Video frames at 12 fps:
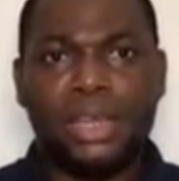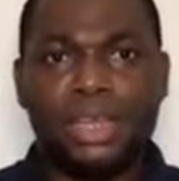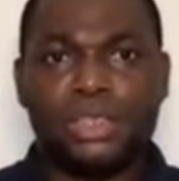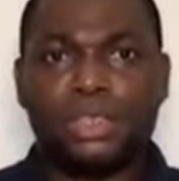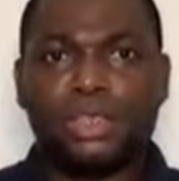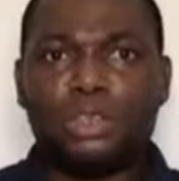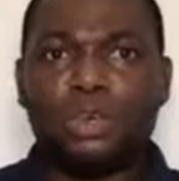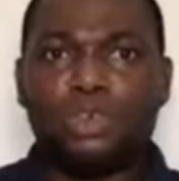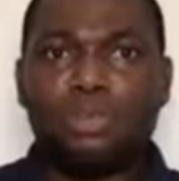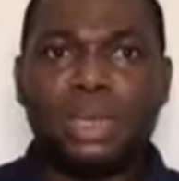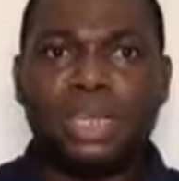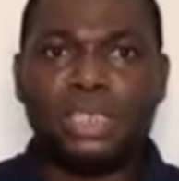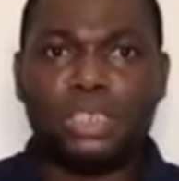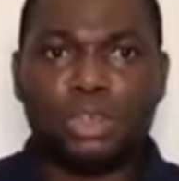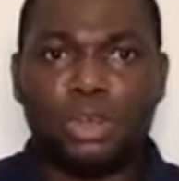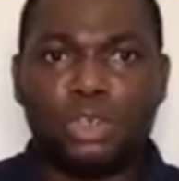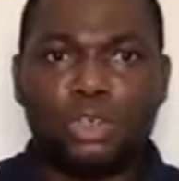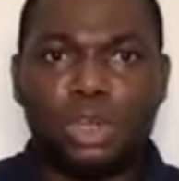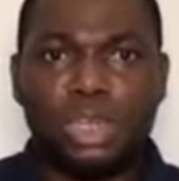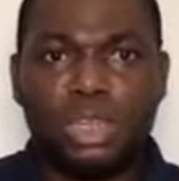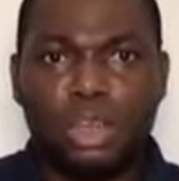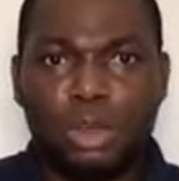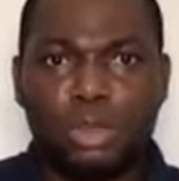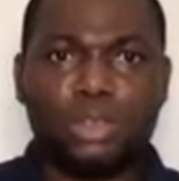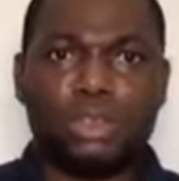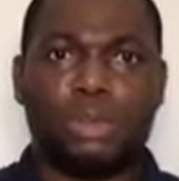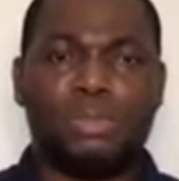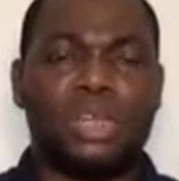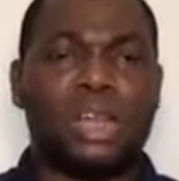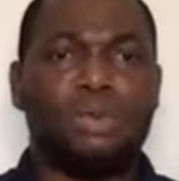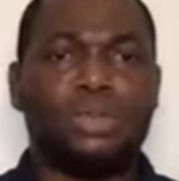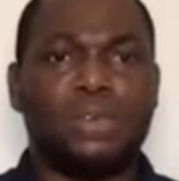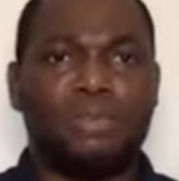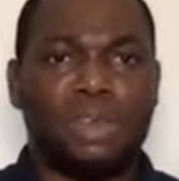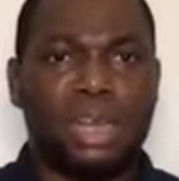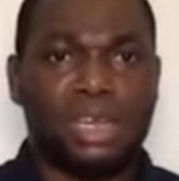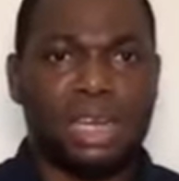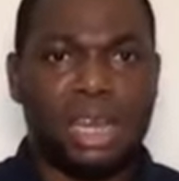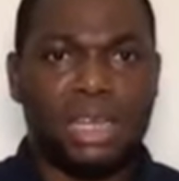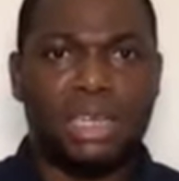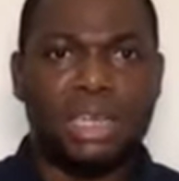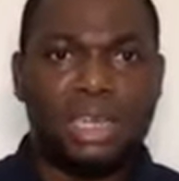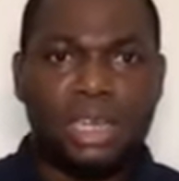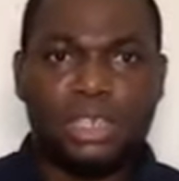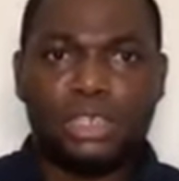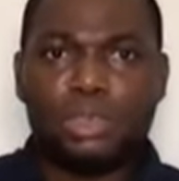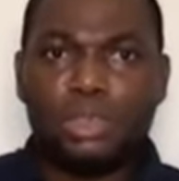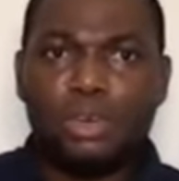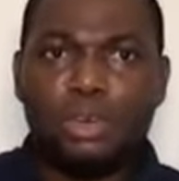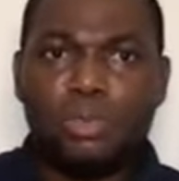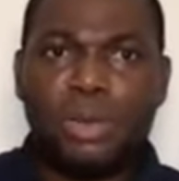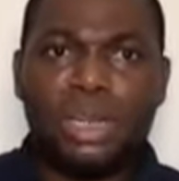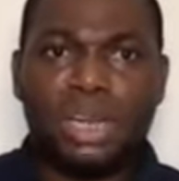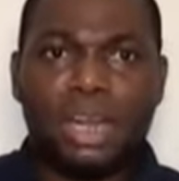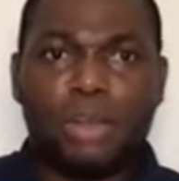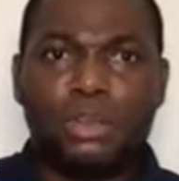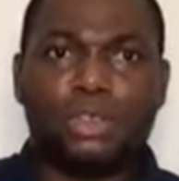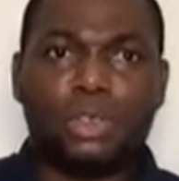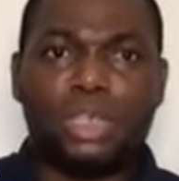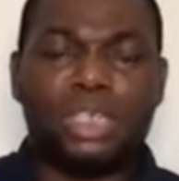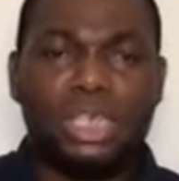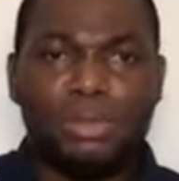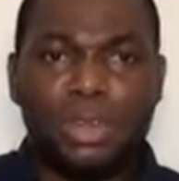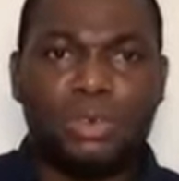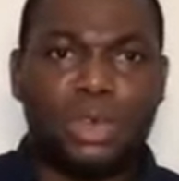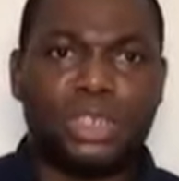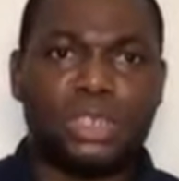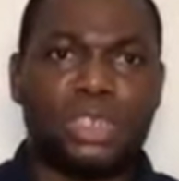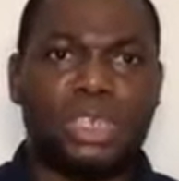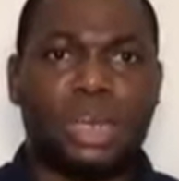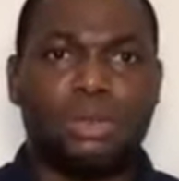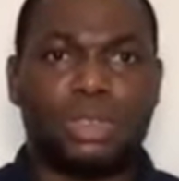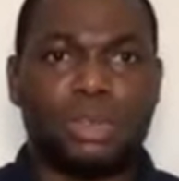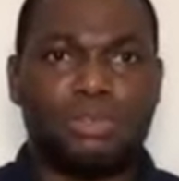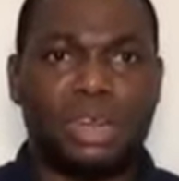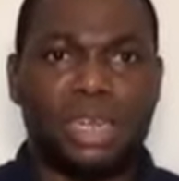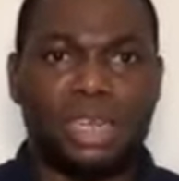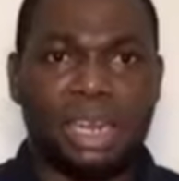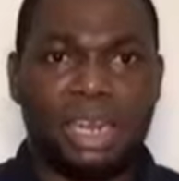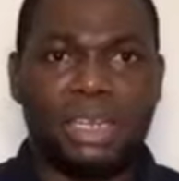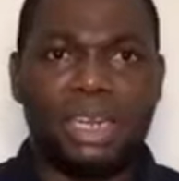It is not Yoruba that is controlling the custom in Hausa Fulani land. It is not Yoruba that are controlling the immigration in Hausa Fulani land.